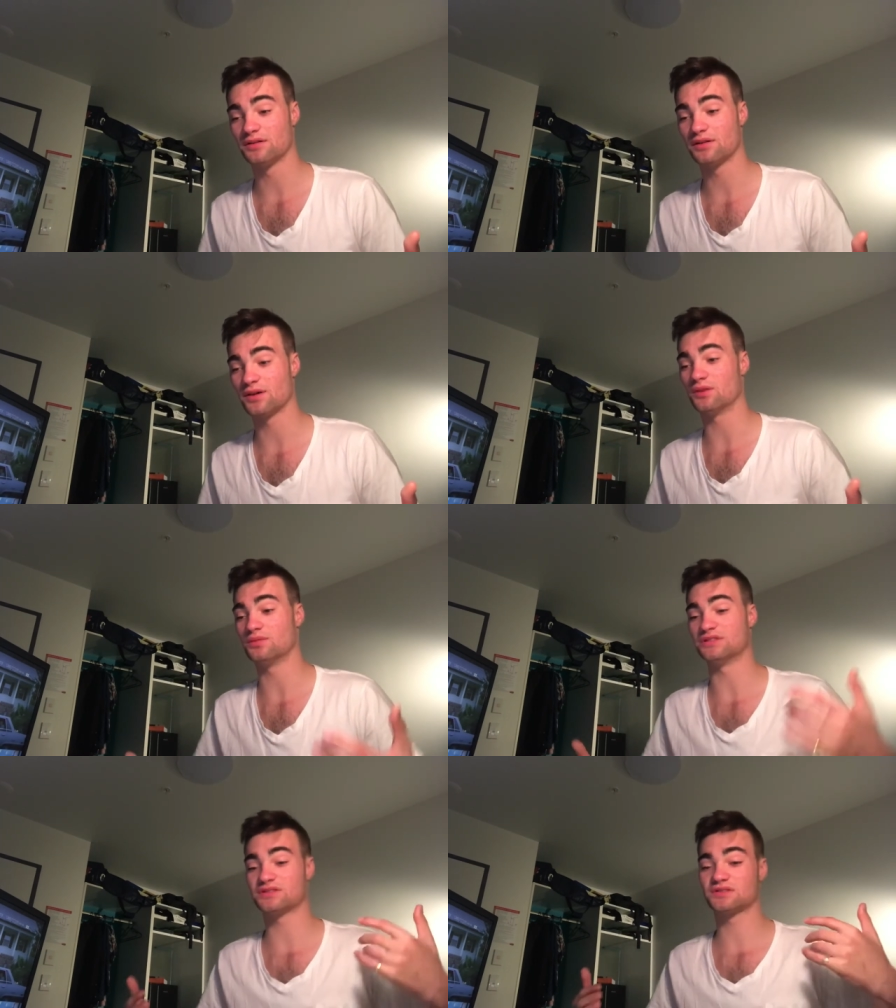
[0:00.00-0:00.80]
throat
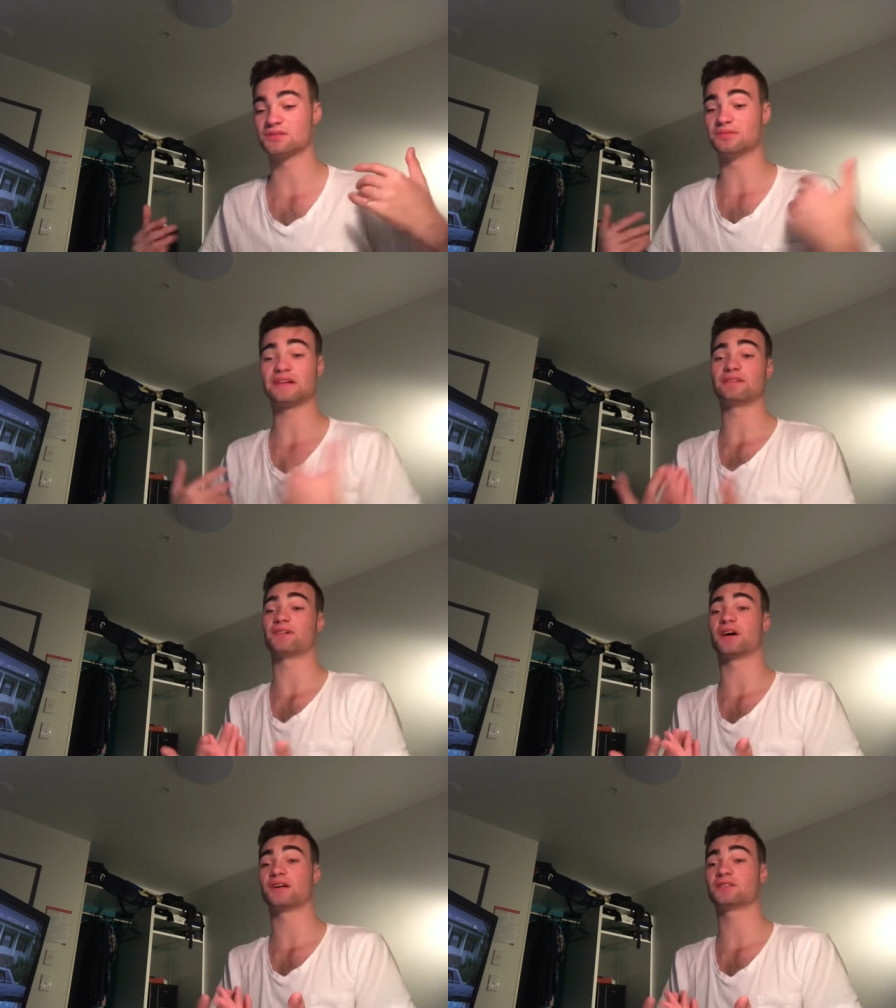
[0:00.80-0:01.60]
was completely
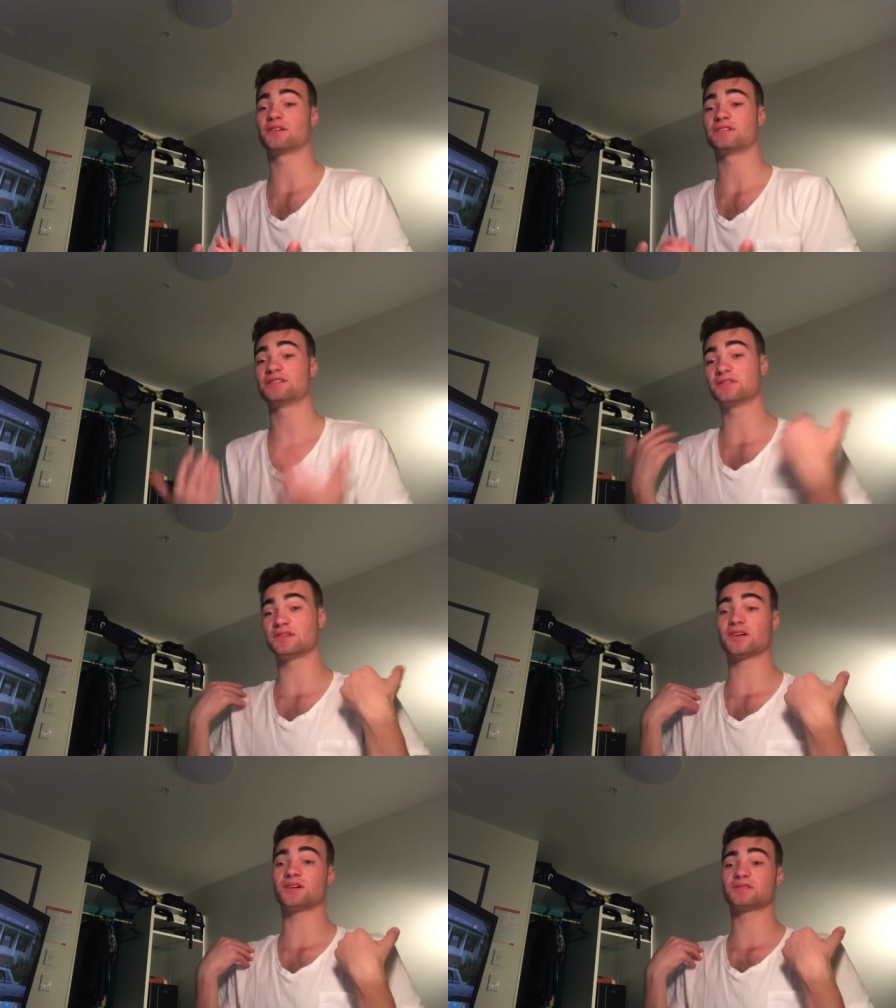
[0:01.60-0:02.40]
fine until
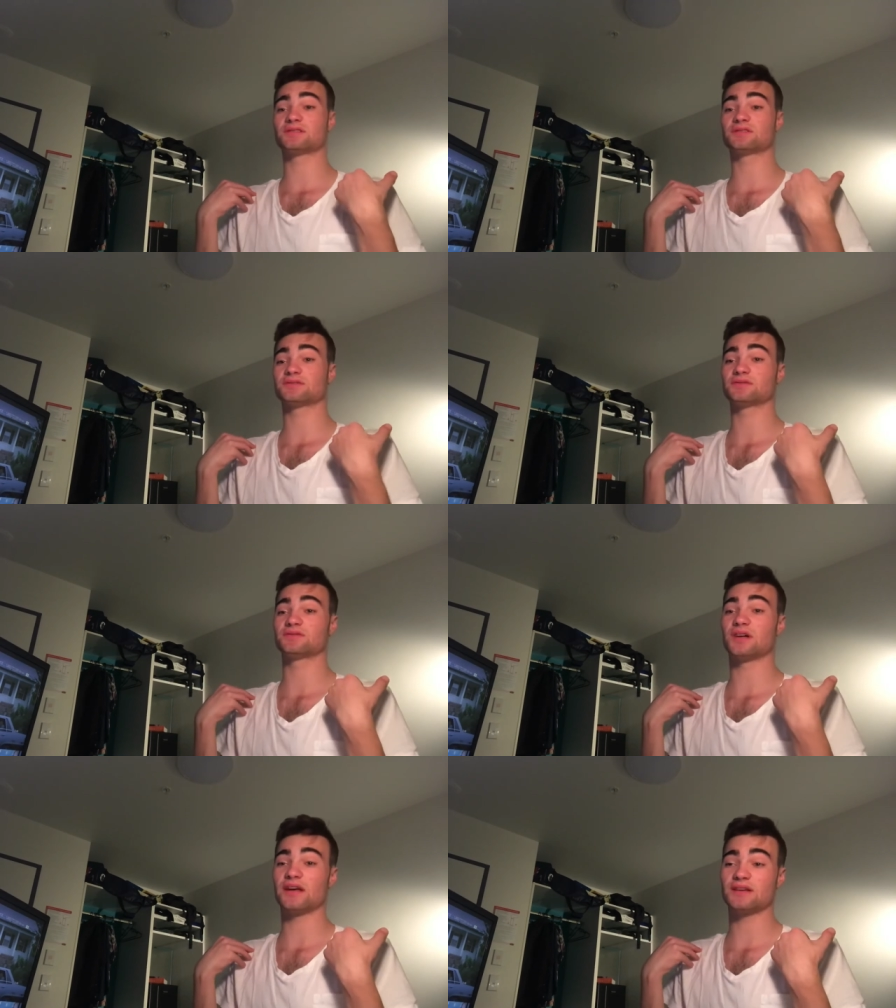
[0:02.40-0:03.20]
the last
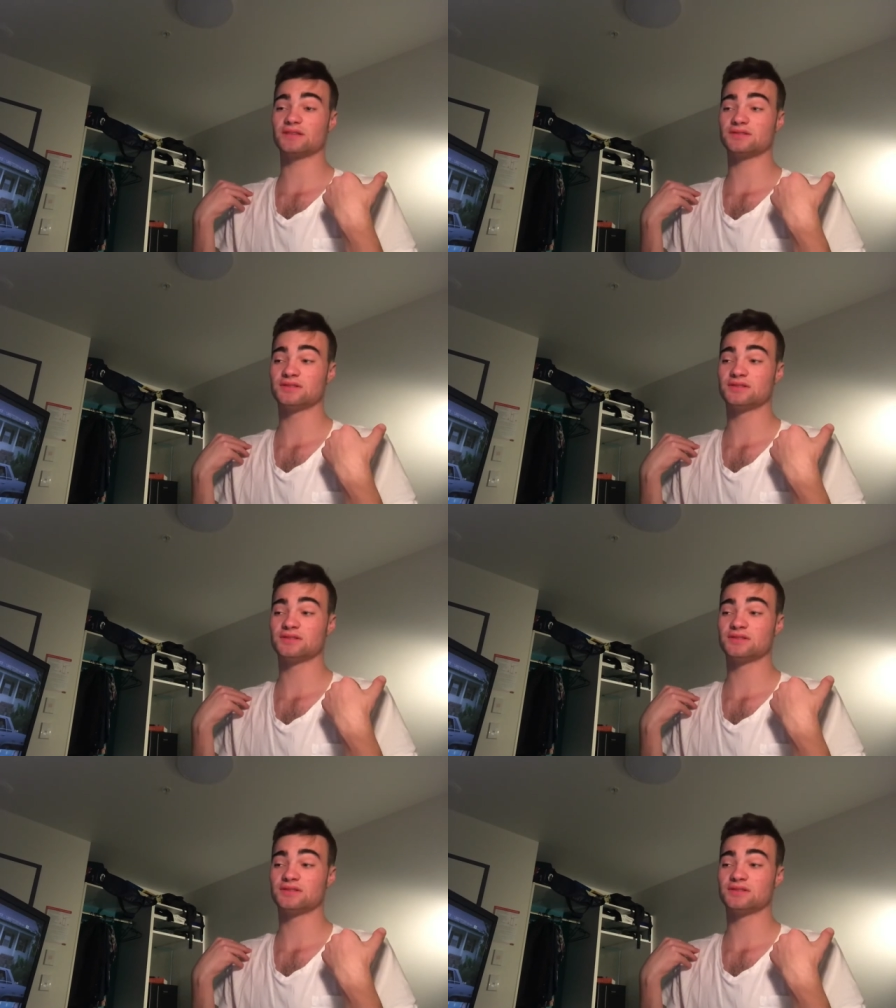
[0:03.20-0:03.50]
like